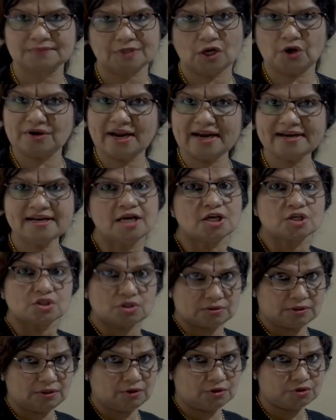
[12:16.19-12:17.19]
Alright,
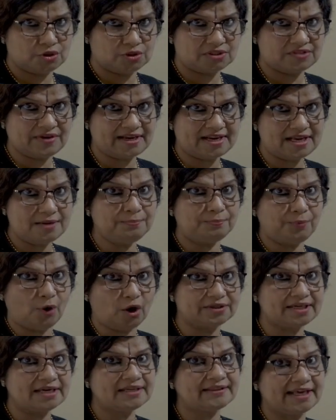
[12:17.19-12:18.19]
so it's very
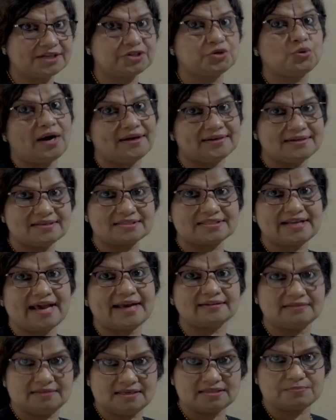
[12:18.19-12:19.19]
important that you
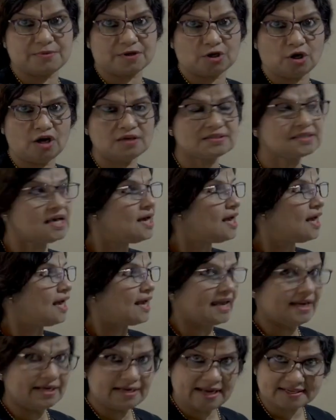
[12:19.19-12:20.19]
understand this because
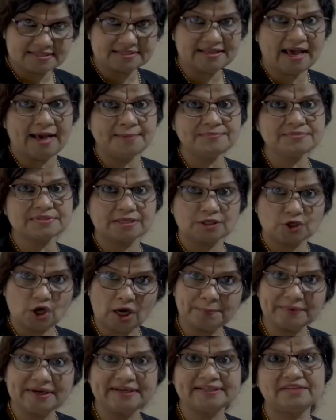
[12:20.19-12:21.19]
in exams, in
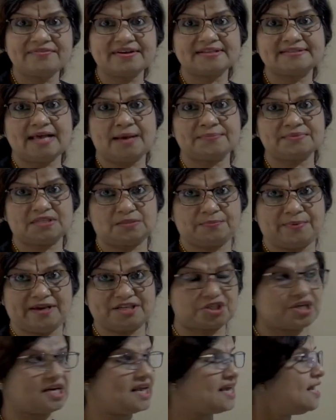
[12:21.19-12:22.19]
competitive exams
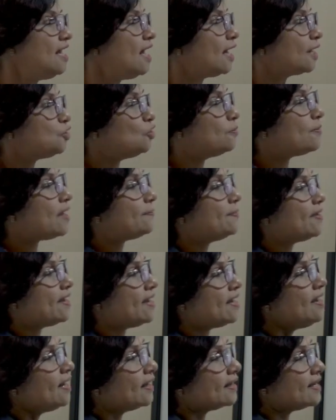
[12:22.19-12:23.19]
especially, you may
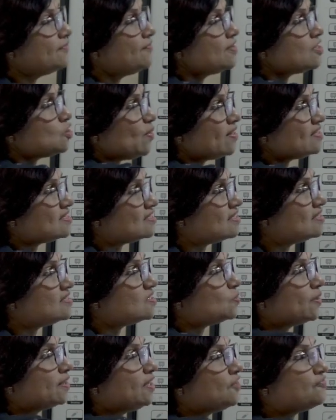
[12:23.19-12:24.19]
be given
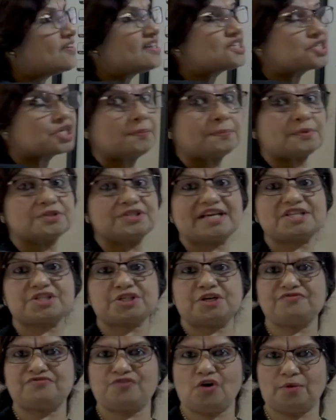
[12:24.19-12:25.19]
questions with the Fischer
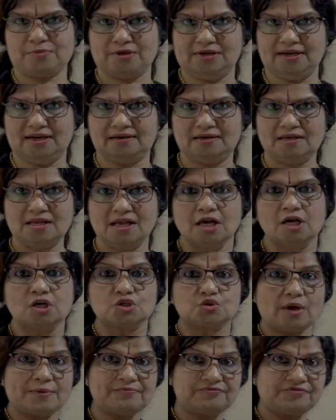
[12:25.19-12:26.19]
projection formula.
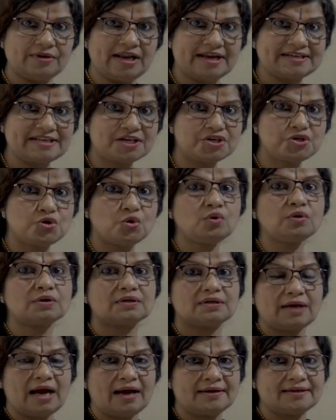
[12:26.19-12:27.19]
So I'm letting you
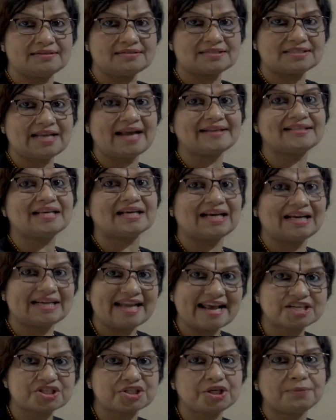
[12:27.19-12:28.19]
understand the
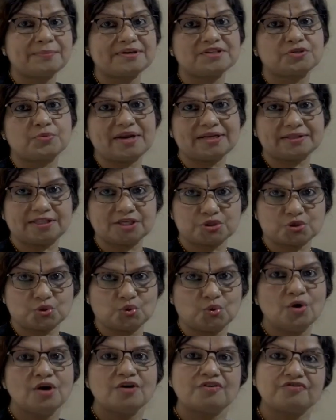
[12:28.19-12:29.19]
connection between the
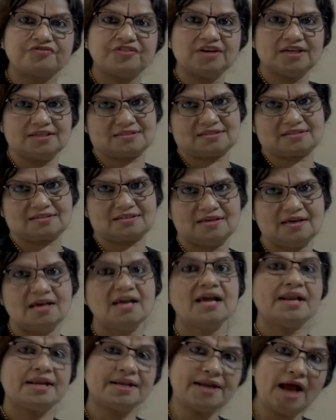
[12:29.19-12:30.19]
two first.
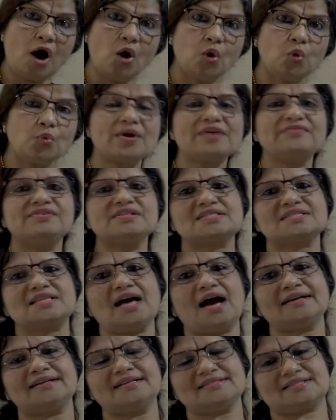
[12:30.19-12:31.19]
Now we will
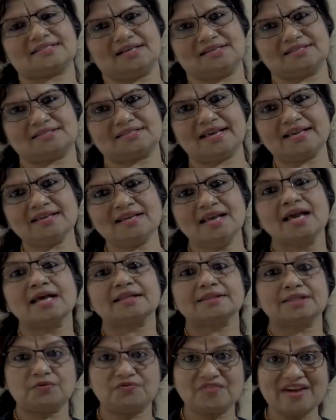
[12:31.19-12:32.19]
start discussing
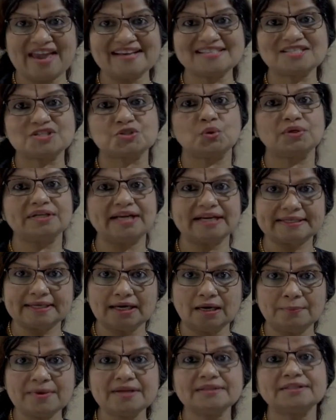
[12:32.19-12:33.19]
the ways to
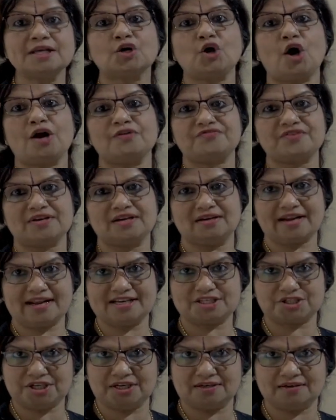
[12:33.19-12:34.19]
determine the
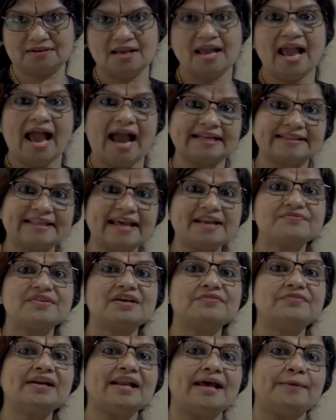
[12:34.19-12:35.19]
configuration and then
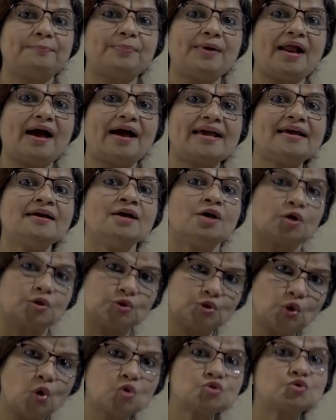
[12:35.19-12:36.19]
we will apply
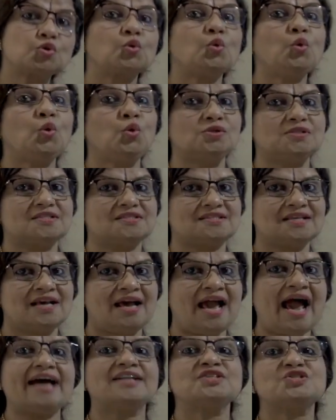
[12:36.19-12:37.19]
those rules
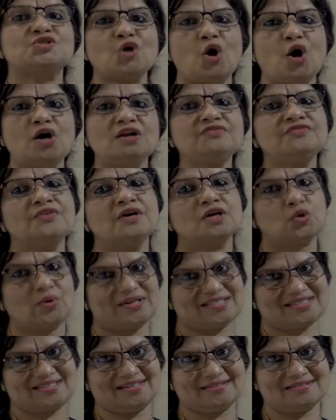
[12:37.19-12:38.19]
and solve
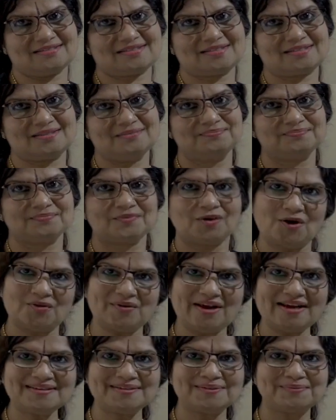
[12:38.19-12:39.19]
questions.
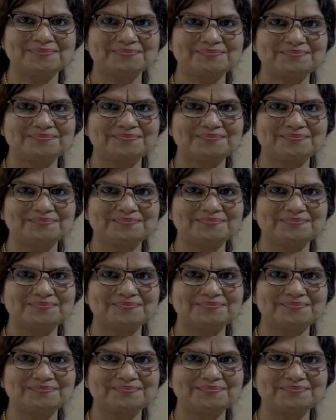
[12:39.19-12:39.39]
Alright.